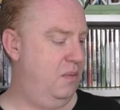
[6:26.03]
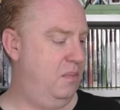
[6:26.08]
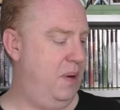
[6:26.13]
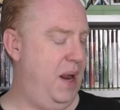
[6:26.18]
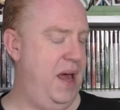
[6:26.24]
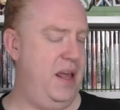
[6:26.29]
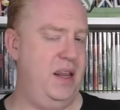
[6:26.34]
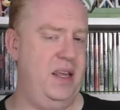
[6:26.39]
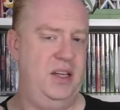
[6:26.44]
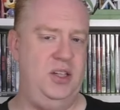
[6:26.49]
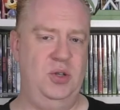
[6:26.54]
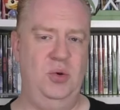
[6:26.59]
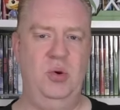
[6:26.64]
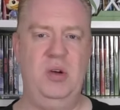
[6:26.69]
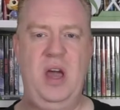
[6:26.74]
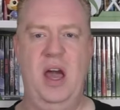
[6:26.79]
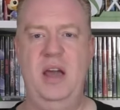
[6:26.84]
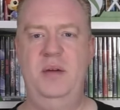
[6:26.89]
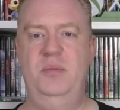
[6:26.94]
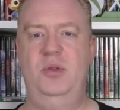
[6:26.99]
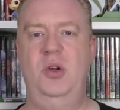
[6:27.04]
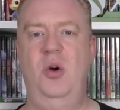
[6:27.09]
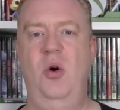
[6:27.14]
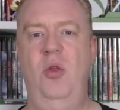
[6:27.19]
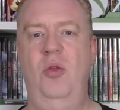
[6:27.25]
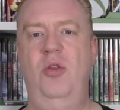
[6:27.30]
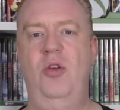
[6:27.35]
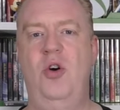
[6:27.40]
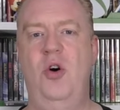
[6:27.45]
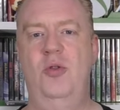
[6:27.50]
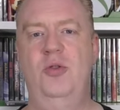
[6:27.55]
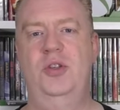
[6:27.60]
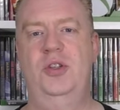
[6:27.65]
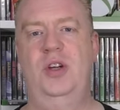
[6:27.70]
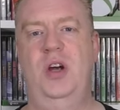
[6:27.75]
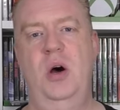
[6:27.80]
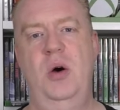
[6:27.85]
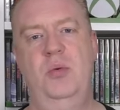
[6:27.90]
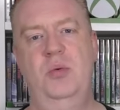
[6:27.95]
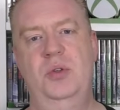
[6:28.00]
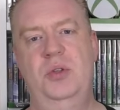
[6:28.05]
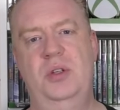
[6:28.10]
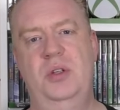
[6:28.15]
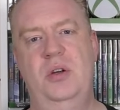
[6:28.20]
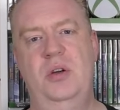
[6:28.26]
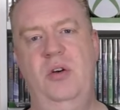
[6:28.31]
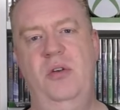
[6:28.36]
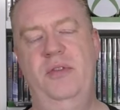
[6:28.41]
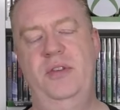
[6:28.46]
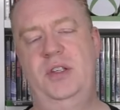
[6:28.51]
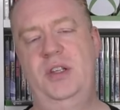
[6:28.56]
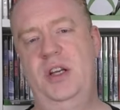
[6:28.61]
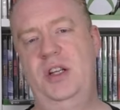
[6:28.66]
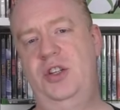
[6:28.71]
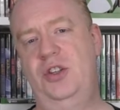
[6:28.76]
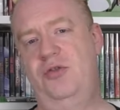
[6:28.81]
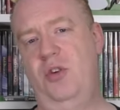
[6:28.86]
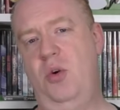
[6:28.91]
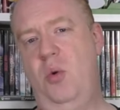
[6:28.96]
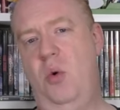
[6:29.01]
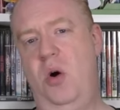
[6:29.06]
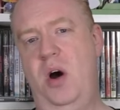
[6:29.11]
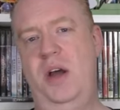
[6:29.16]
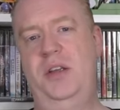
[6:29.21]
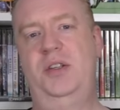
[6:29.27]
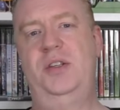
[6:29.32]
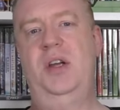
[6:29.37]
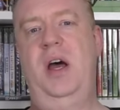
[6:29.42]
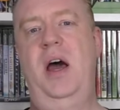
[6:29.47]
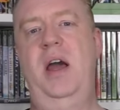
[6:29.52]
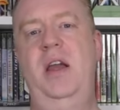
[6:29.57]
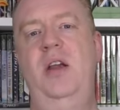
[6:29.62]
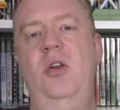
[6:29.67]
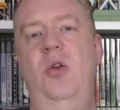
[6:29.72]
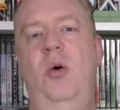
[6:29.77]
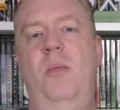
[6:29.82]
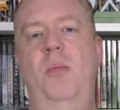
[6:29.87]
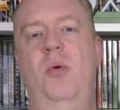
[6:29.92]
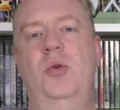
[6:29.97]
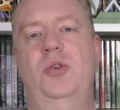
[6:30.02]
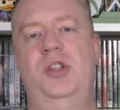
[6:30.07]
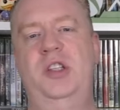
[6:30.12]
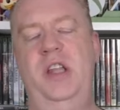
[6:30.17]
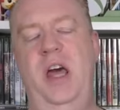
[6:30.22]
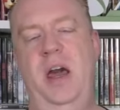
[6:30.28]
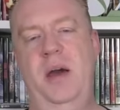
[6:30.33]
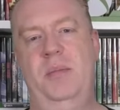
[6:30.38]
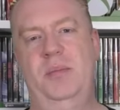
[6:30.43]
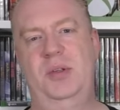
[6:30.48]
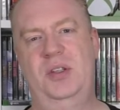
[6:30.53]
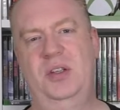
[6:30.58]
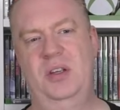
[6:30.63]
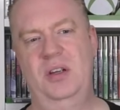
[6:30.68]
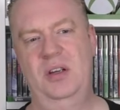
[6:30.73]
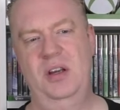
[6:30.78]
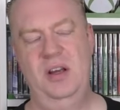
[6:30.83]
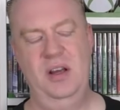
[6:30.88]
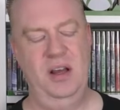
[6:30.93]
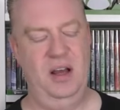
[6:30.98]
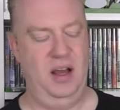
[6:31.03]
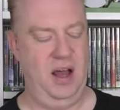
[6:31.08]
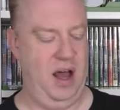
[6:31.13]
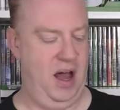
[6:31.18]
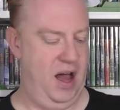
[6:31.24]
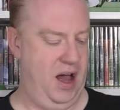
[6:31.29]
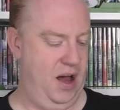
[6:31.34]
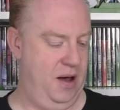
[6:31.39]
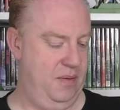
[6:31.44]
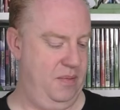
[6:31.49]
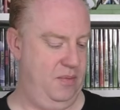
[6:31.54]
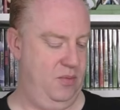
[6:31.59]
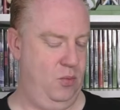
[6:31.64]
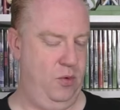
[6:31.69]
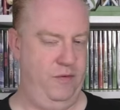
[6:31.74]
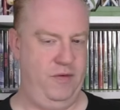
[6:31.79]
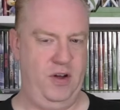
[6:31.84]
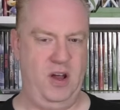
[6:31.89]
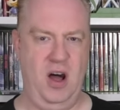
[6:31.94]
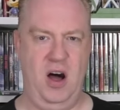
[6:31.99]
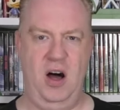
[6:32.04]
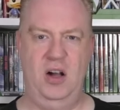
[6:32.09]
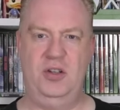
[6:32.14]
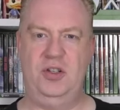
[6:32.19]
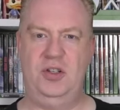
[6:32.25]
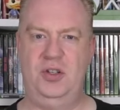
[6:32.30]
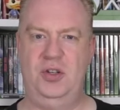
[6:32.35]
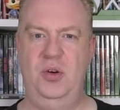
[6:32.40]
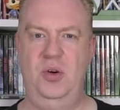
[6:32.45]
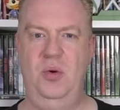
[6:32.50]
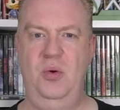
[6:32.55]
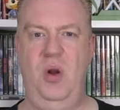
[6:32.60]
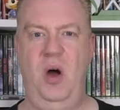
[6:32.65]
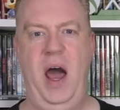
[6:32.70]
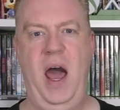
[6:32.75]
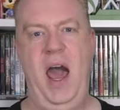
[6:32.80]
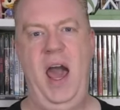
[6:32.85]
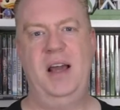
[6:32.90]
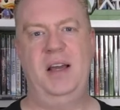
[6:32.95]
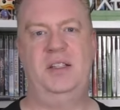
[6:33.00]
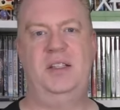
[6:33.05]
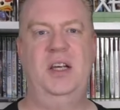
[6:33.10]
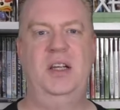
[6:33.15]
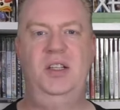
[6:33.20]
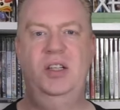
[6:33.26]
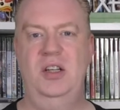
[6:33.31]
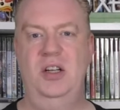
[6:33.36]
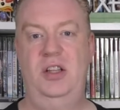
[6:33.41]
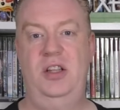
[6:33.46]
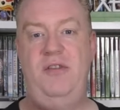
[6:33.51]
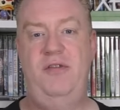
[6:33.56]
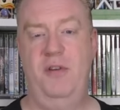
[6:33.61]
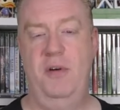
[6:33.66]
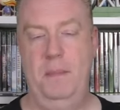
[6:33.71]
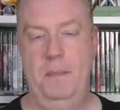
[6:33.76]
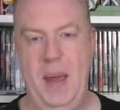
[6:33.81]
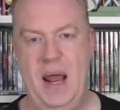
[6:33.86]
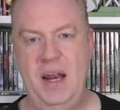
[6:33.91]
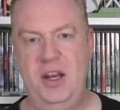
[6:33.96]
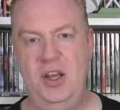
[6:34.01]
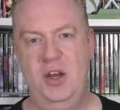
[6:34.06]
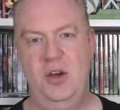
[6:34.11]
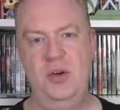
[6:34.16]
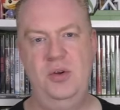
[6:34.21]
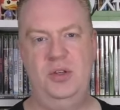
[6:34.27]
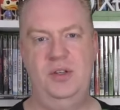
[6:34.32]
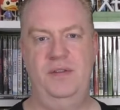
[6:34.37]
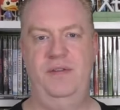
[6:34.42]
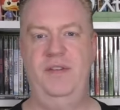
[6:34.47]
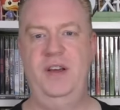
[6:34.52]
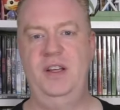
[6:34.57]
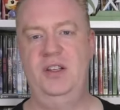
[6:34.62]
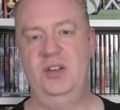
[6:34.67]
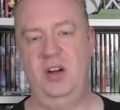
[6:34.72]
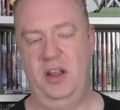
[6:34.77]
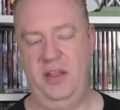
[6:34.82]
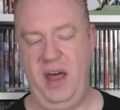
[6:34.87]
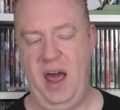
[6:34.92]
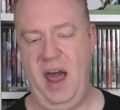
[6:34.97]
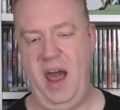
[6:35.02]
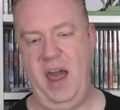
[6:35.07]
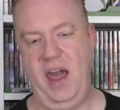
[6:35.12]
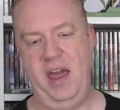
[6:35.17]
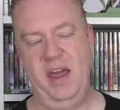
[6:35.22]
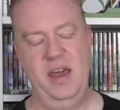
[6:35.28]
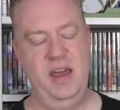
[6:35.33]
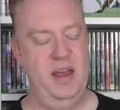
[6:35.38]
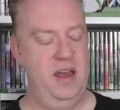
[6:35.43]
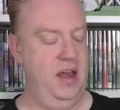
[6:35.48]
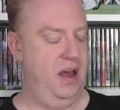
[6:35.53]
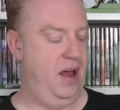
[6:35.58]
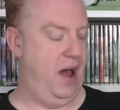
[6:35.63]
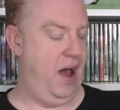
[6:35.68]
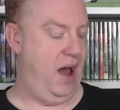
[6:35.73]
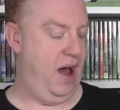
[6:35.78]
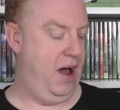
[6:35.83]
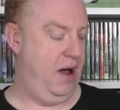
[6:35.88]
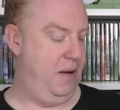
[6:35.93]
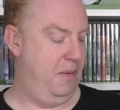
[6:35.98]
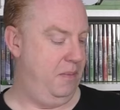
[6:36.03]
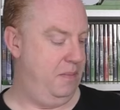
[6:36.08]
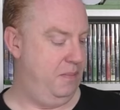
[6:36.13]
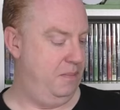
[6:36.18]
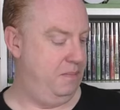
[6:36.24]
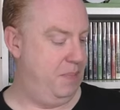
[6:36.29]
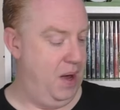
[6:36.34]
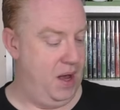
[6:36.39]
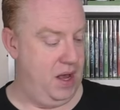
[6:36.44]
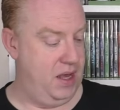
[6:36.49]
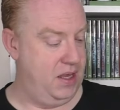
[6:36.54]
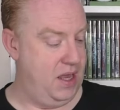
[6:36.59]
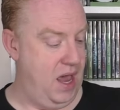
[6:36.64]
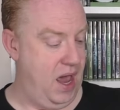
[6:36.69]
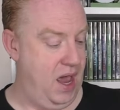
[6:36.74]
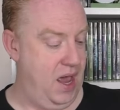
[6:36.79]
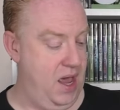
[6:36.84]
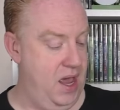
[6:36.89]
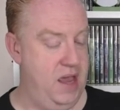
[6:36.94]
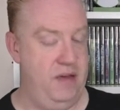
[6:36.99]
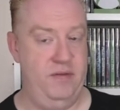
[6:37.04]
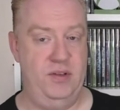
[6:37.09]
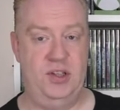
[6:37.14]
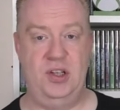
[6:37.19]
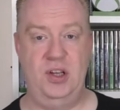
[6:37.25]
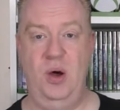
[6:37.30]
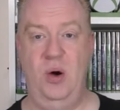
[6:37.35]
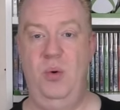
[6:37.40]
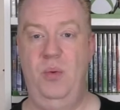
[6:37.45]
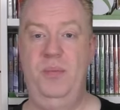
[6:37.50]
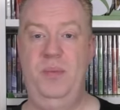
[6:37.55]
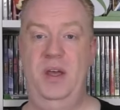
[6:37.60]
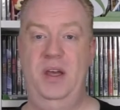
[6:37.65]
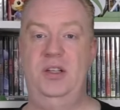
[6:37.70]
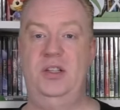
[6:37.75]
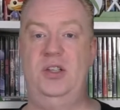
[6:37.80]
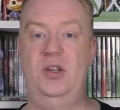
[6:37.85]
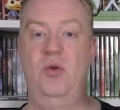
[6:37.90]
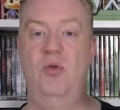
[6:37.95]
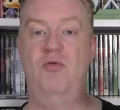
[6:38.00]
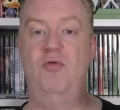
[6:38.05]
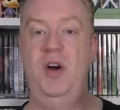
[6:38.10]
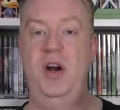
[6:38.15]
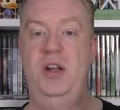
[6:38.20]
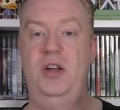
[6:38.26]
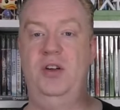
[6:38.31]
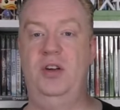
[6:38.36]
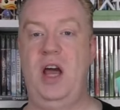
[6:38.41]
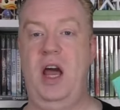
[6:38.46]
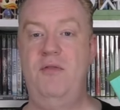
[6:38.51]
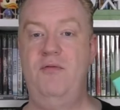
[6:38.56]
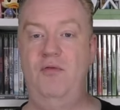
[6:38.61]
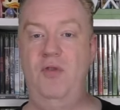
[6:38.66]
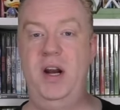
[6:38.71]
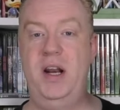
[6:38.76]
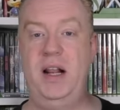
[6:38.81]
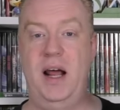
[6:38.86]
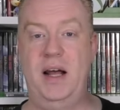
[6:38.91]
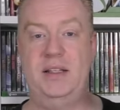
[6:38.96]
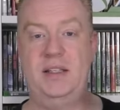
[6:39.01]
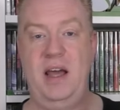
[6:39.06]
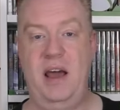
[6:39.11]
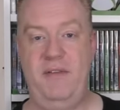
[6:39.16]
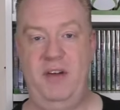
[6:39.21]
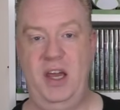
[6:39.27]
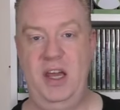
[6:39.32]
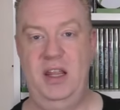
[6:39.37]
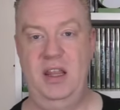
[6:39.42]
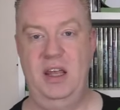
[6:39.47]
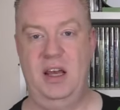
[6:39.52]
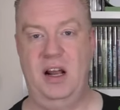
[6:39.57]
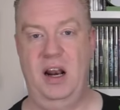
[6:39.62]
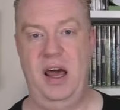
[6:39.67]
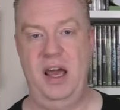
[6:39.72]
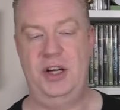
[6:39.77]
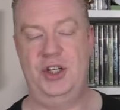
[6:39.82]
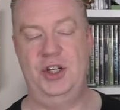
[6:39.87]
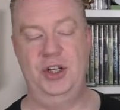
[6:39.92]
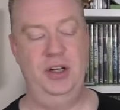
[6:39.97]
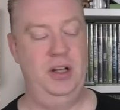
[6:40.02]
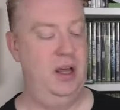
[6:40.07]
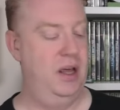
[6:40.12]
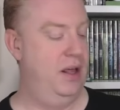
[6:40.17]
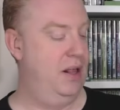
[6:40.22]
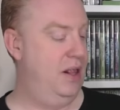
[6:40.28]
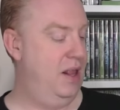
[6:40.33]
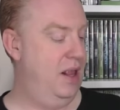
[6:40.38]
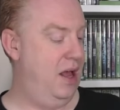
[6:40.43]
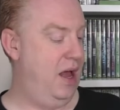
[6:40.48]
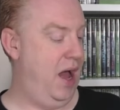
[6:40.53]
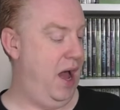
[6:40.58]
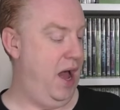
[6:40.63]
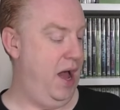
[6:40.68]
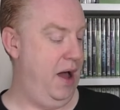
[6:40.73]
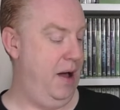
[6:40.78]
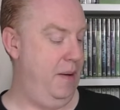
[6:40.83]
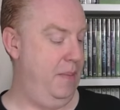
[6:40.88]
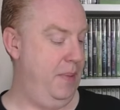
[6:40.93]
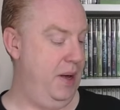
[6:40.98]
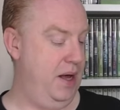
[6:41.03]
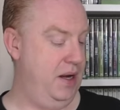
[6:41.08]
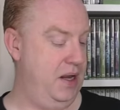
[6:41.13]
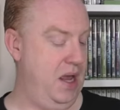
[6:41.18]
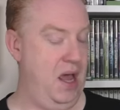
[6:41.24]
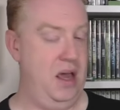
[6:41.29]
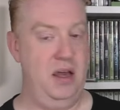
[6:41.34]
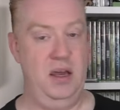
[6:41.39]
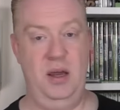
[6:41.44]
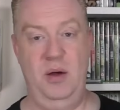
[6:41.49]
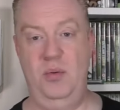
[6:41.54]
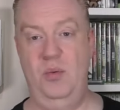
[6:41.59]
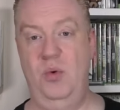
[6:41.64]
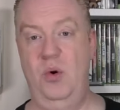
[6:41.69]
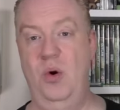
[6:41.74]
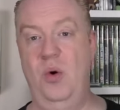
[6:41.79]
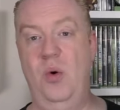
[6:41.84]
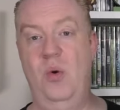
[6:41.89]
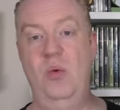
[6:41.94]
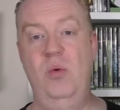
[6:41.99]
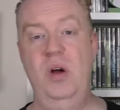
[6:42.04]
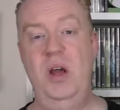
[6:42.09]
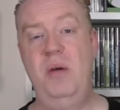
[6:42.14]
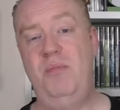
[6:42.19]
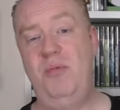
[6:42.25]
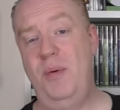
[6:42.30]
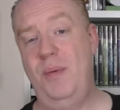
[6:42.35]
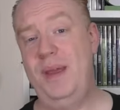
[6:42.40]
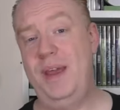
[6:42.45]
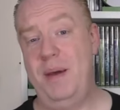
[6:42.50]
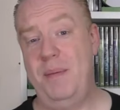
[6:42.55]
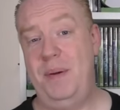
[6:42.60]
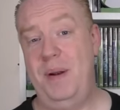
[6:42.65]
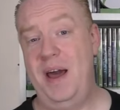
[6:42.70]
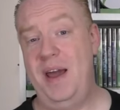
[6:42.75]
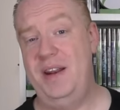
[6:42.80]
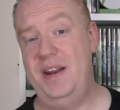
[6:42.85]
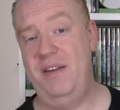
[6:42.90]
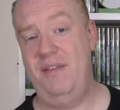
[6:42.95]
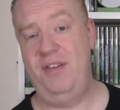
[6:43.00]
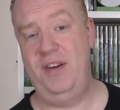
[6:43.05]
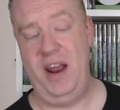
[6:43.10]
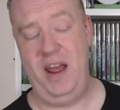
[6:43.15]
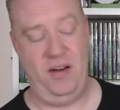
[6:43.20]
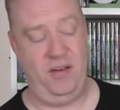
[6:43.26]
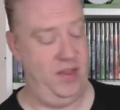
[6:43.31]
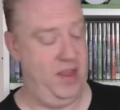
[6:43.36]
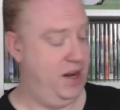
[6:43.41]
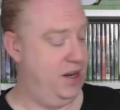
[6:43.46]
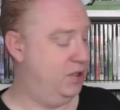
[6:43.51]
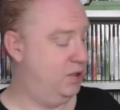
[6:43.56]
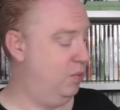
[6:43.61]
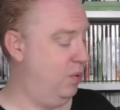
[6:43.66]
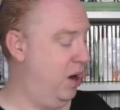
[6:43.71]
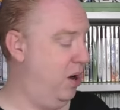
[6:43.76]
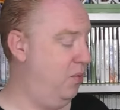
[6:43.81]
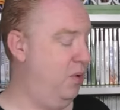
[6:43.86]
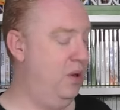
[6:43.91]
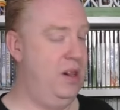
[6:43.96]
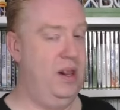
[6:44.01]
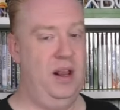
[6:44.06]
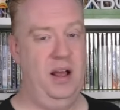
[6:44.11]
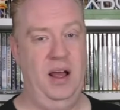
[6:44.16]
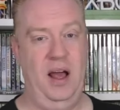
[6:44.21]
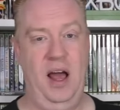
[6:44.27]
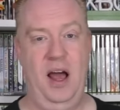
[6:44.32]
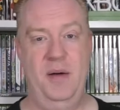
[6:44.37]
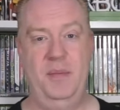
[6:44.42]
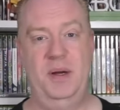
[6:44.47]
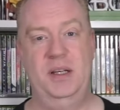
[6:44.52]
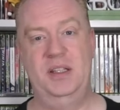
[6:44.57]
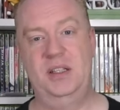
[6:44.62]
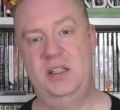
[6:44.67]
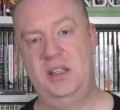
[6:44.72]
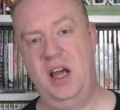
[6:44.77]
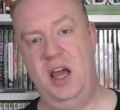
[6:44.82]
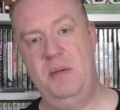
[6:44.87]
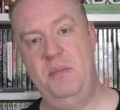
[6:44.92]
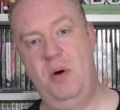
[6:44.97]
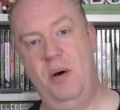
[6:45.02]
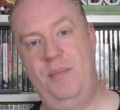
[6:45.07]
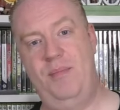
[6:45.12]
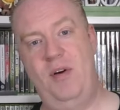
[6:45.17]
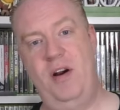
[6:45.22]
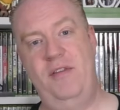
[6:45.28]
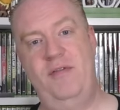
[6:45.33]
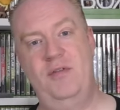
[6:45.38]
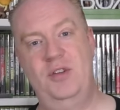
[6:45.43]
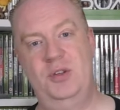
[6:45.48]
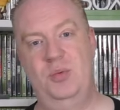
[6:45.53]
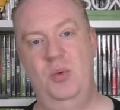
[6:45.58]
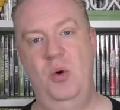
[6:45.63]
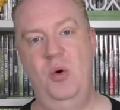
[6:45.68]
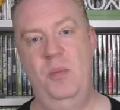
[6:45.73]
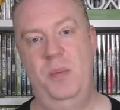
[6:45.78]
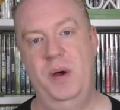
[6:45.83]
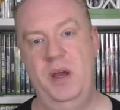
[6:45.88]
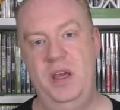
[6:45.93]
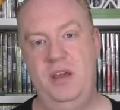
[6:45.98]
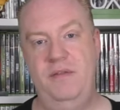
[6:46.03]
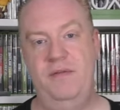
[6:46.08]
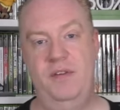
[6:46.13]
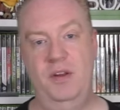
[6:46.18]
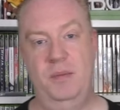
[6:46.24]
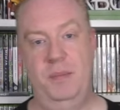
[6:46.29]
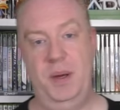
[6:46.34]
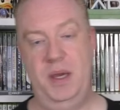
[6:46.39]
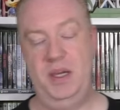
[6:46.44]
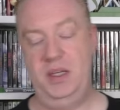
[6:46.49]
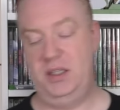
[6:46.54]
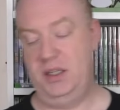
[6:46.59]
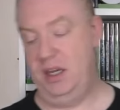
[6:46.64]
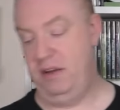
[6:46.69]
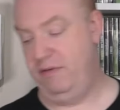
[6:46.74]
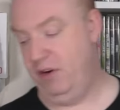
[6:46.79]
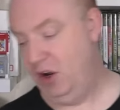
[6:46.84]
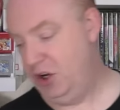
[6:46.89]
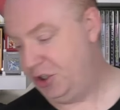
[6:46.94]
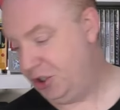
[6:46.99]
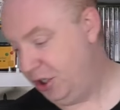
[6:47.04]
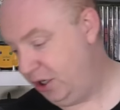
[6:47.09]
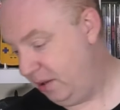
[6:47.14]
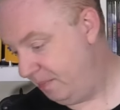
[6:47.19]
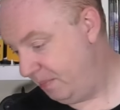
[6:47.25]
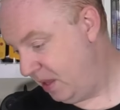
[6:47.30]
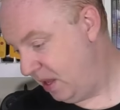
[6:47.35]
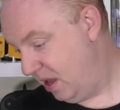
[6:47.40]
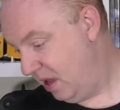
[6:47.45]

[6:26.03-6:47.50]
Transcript: playing these sort of games on the consoles, obviously, it just requires a lot more steps with regards to like accessing the different menus and things like that. But yeah, even still, it's still a really good game. Really glad to have it in the collection. And yeah, it'll probably get played every now and then as well. But as I say, my preference will be for the PC version.